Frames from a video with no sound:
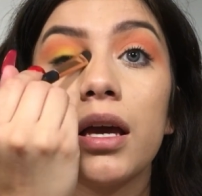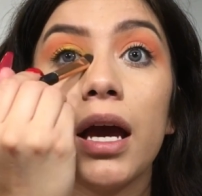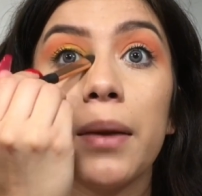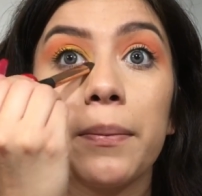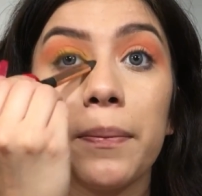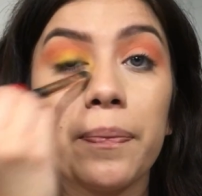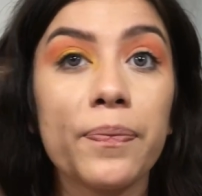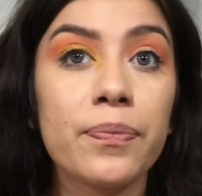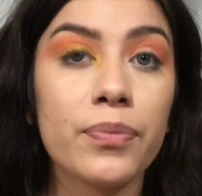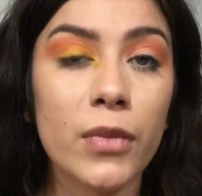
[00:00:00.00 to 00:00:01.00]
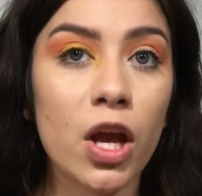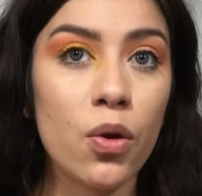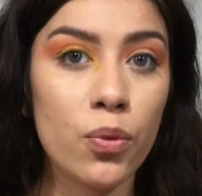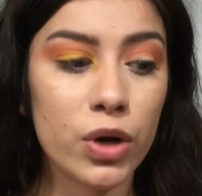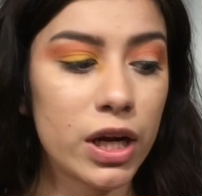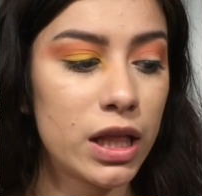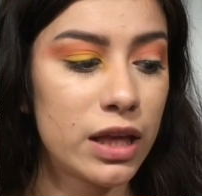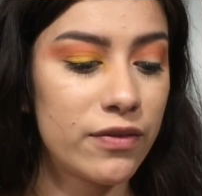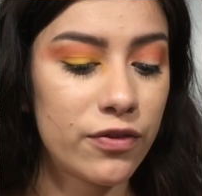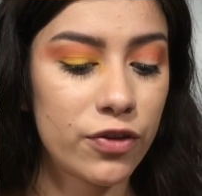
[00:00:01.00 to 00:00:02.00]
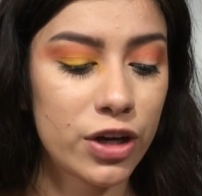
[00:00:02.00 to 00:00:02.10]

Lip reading: Okay, we're gonna leave it for